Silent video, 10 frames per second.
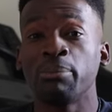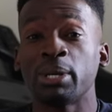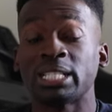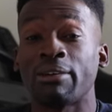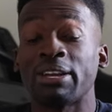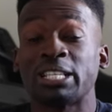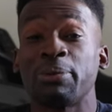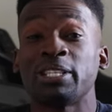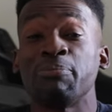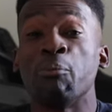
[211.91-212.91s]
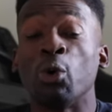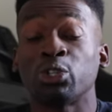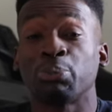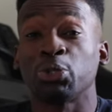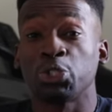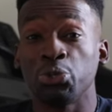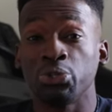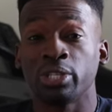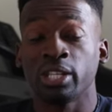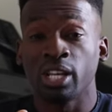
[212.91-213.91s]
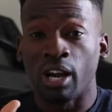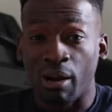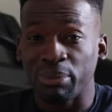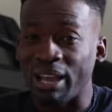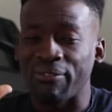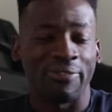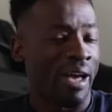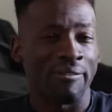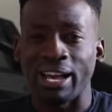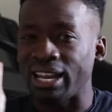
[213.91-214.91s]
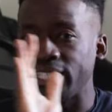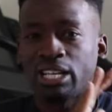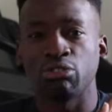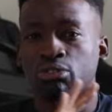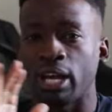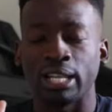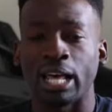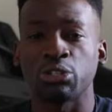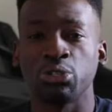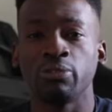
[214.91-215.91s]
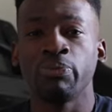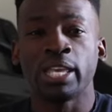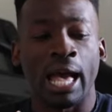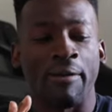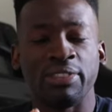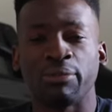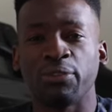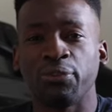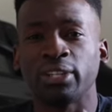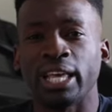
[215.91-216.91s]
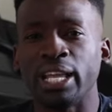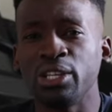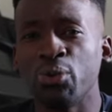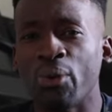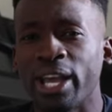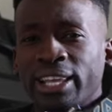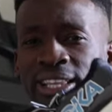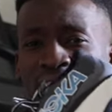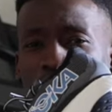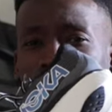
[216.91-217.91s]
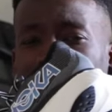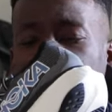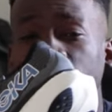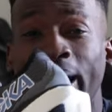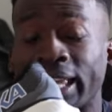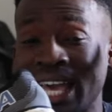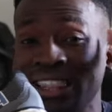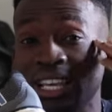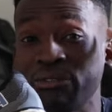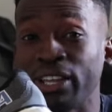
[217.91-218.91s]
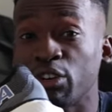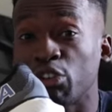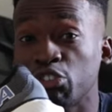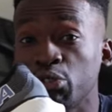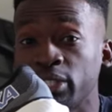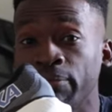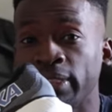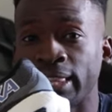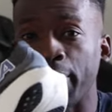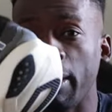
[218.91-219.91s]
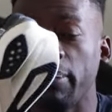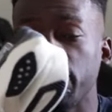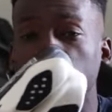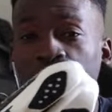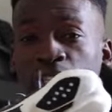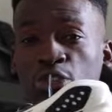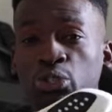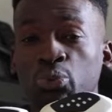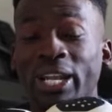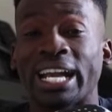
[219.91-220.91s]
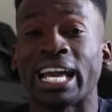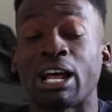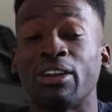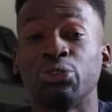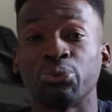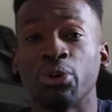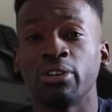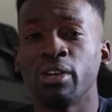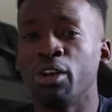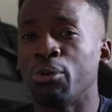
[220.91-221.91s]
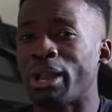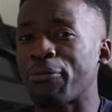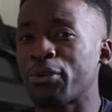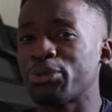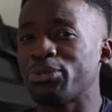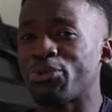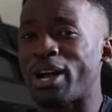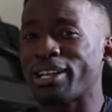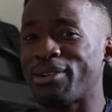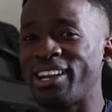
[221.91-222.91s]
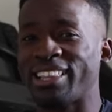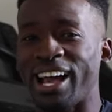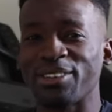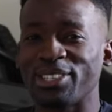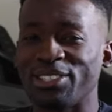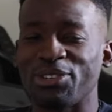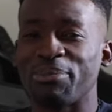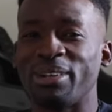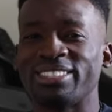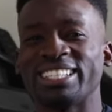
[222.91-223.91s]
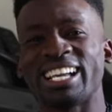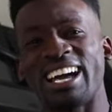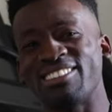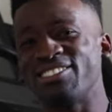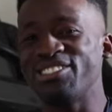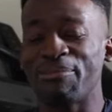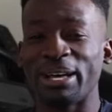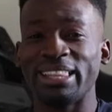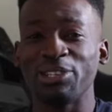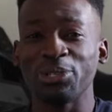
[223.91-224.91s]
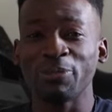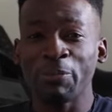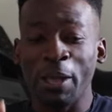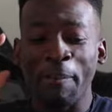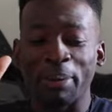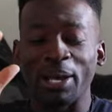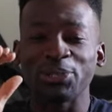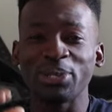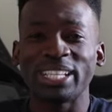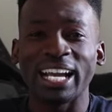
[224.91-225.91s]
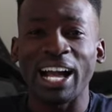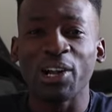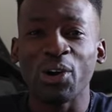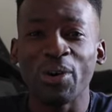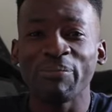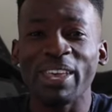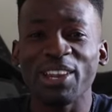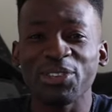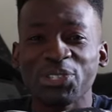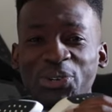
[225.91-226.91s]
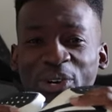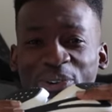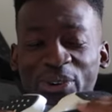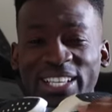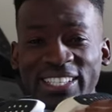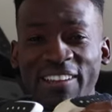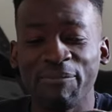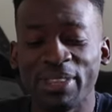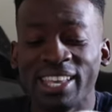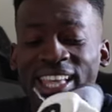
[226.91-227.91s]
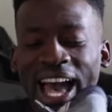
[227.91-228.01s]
Because I've experienced multiple shoes. Humbly, I've got a chance to try a lot of shoes. I've never felt any way like these shoes have done. I can't think of any other shoes that made me feel with these shoes when I got out on the road. When I first was walking around in the house on the treadmill, I was like, I don't know about these shoes. But as soon as I got going, it is so aggressive.